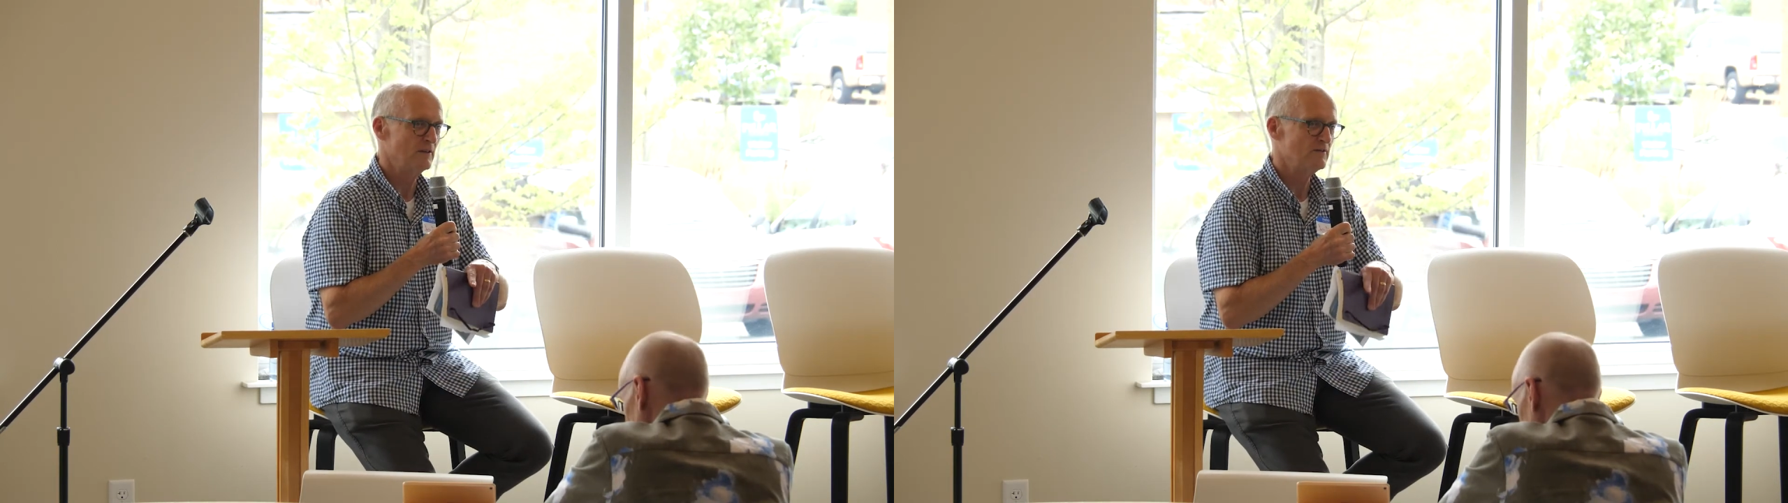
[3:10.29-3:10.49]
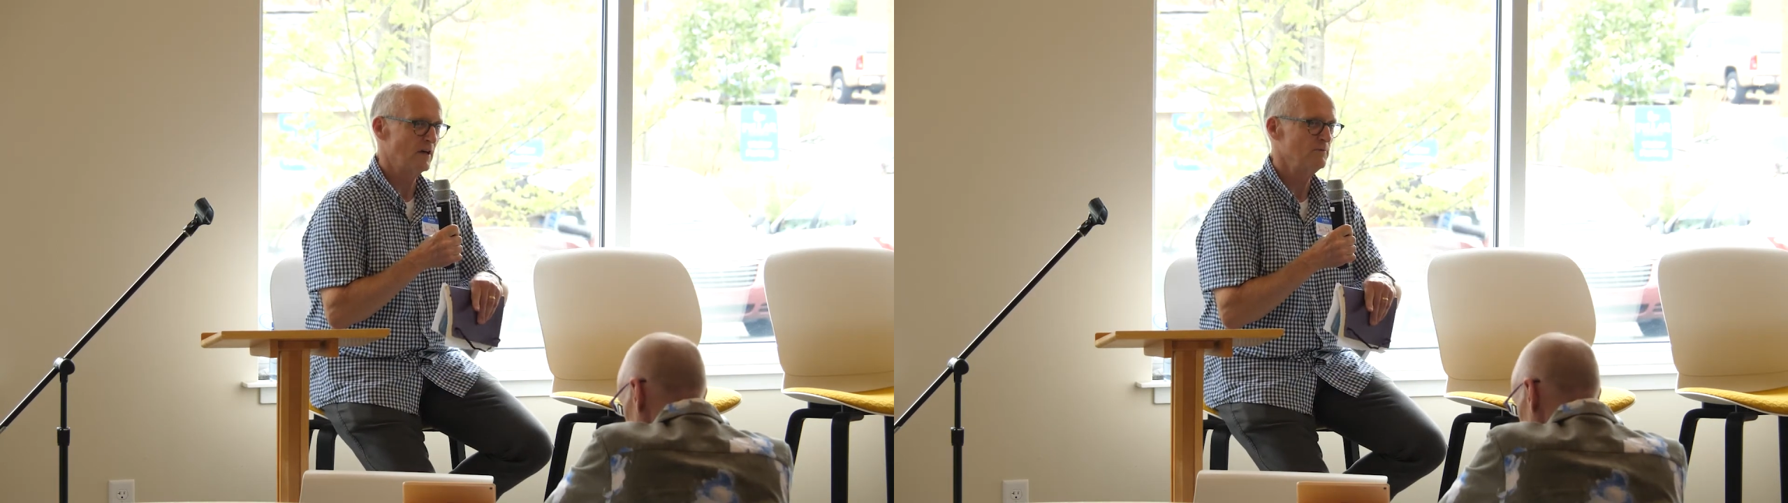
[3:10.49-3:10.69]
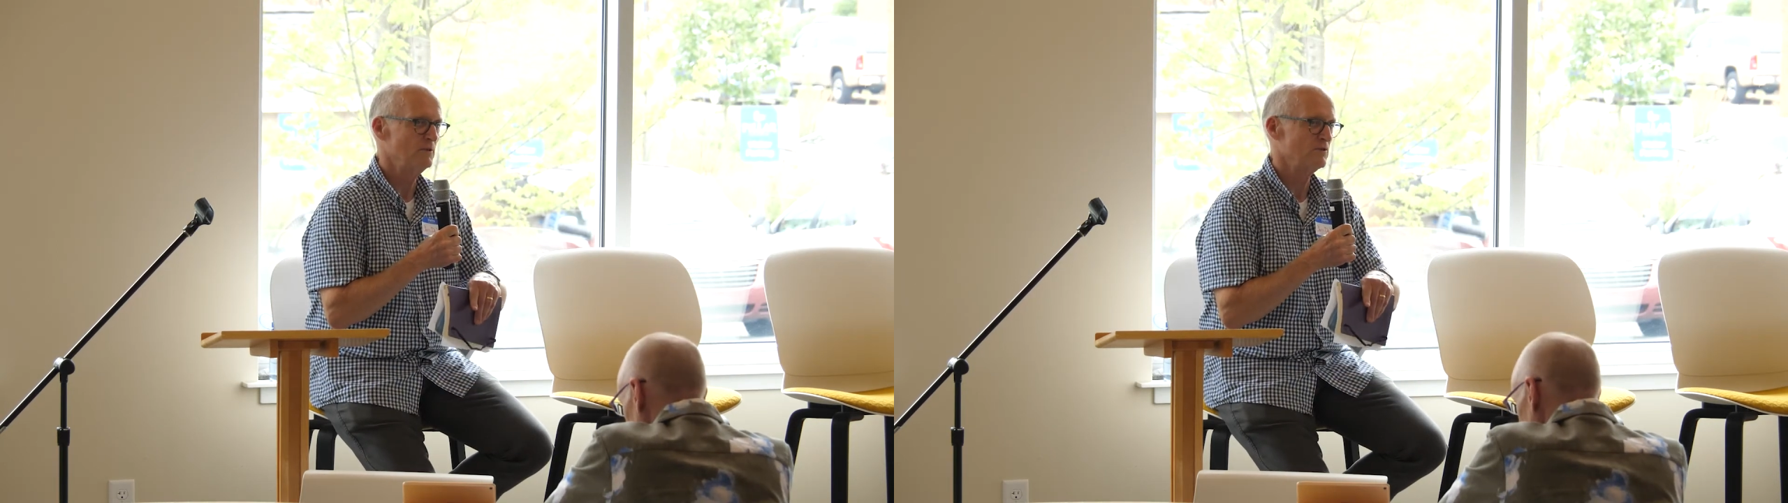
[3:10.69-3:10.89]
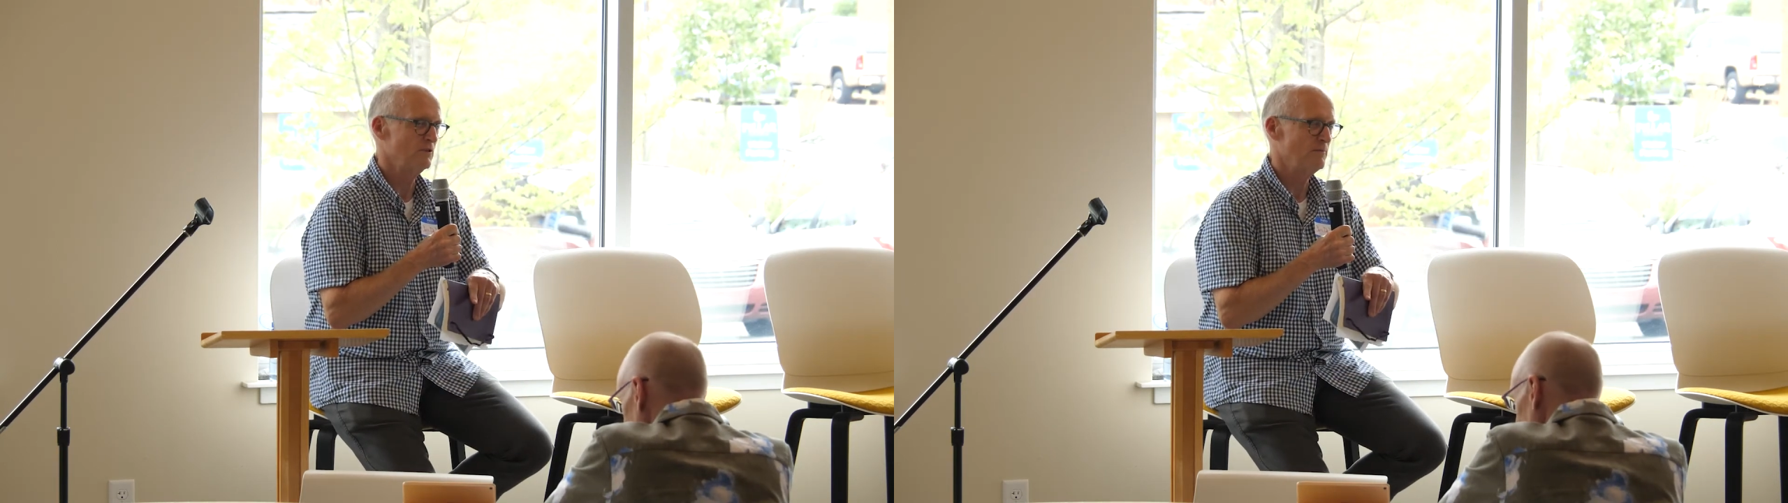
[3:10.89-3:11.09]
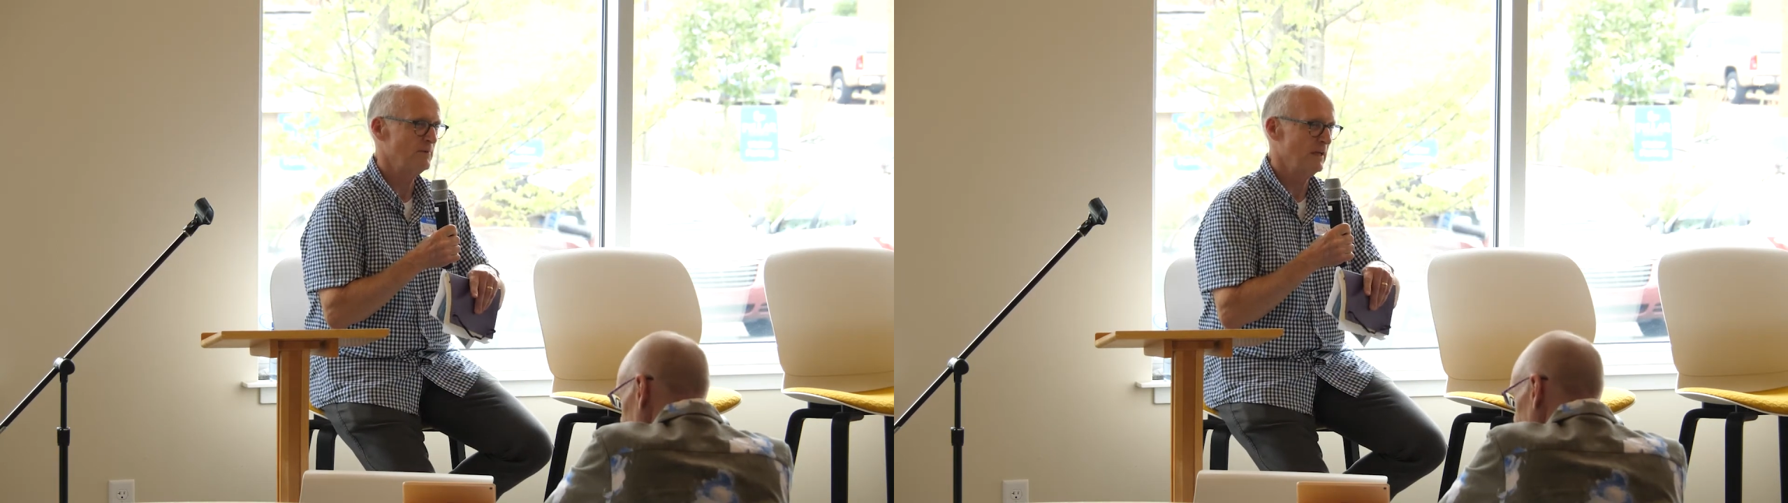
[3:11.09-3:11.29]

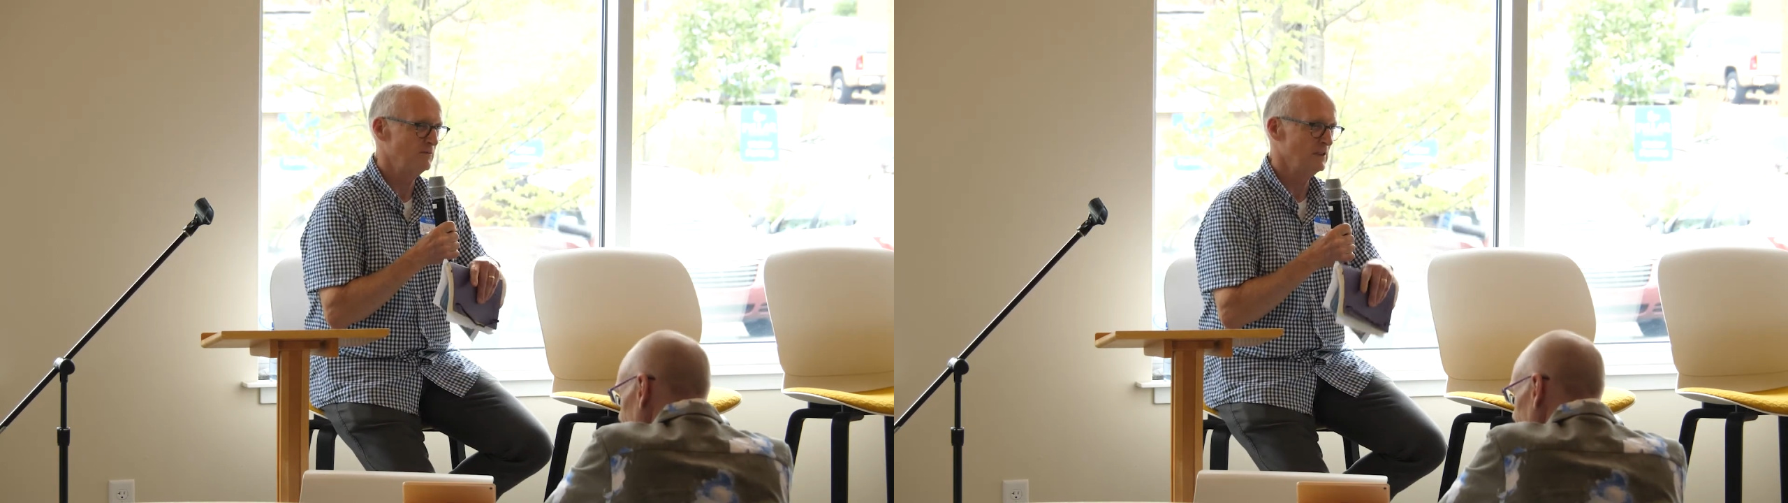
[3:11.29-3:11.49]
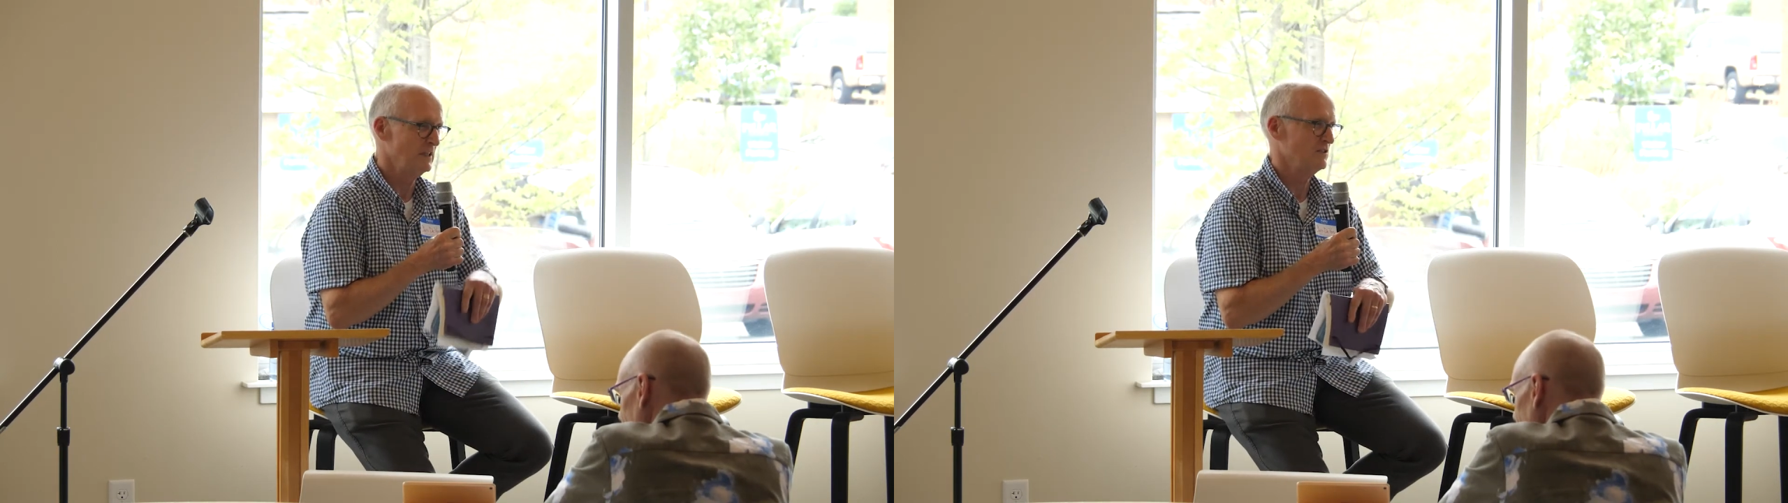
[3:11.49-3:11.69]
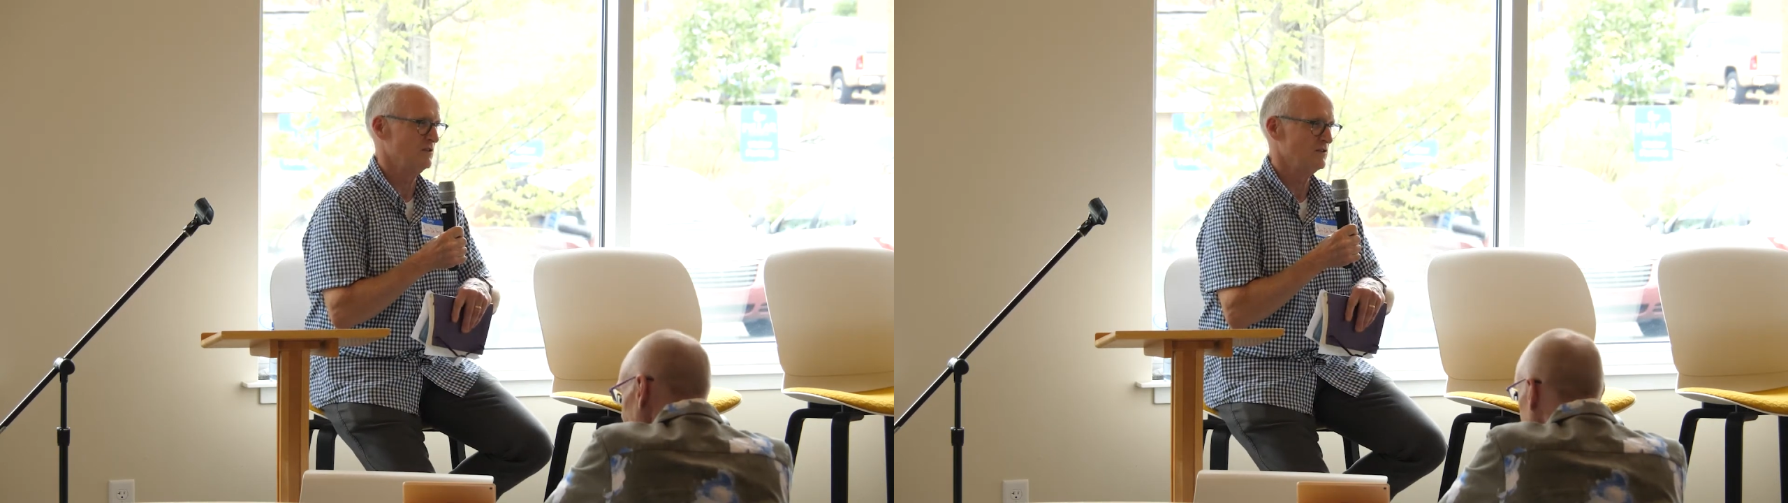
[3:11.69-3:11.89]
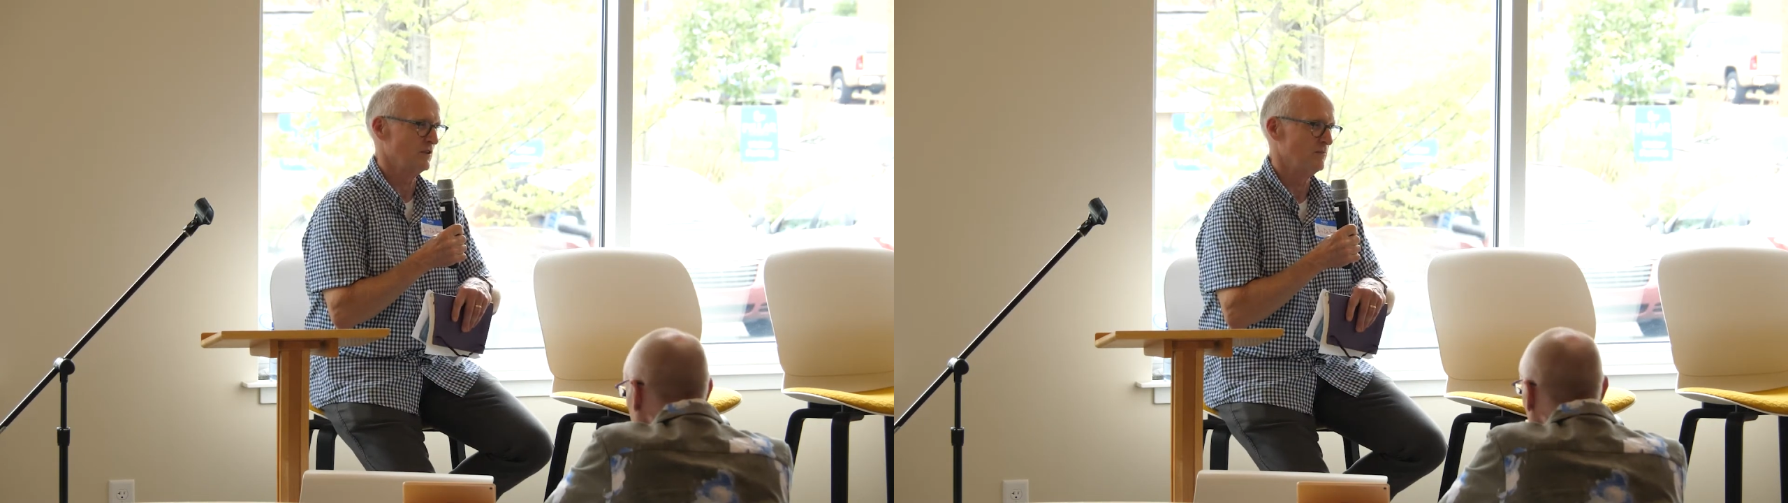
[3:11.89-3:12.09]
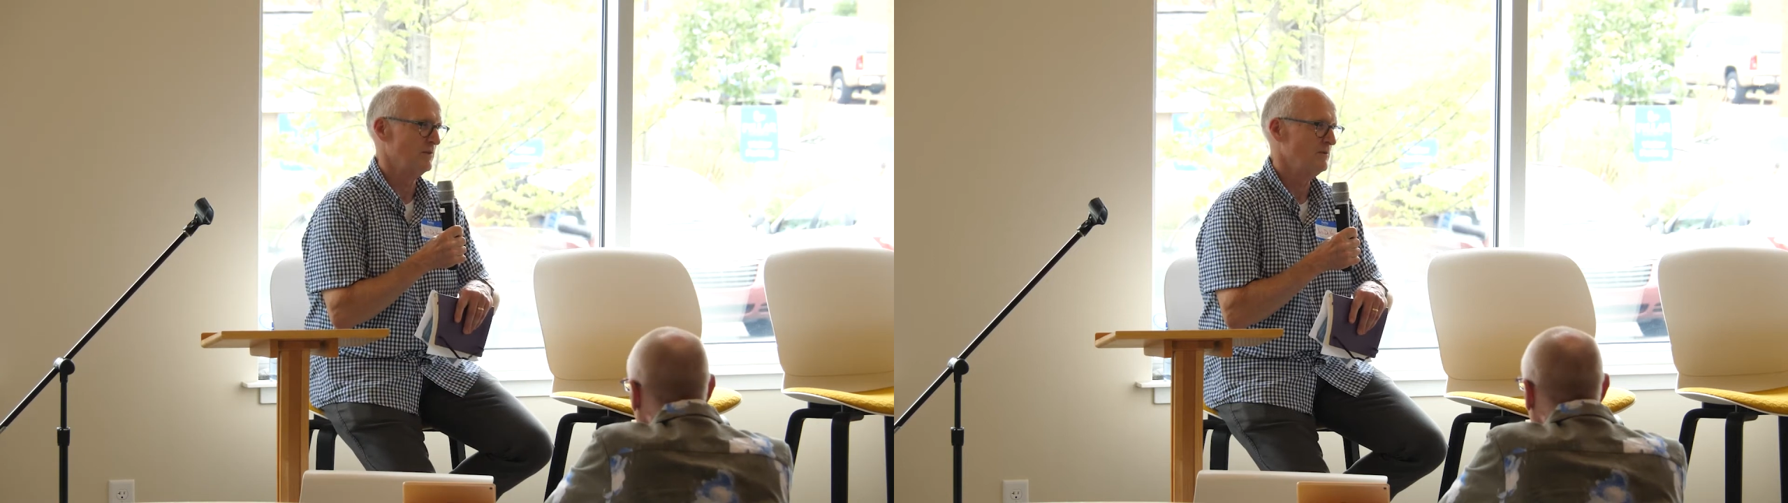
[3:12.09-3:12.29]
discipleship and
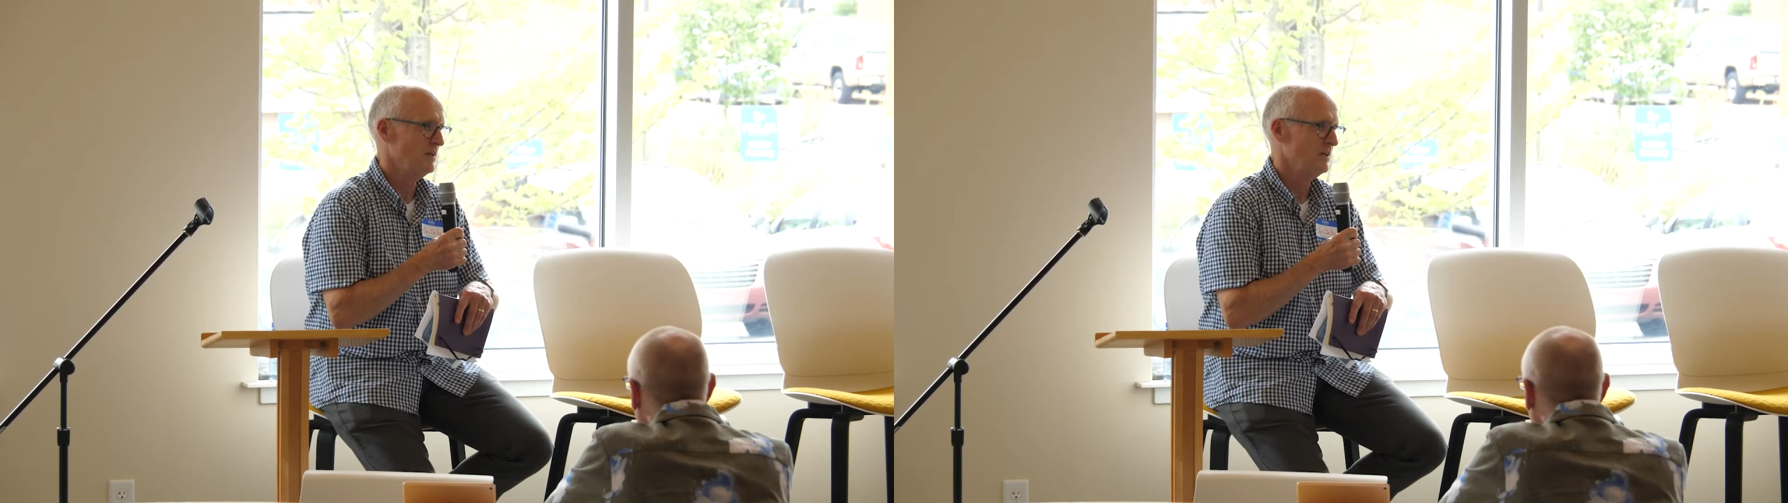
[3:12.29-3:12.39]
relationship.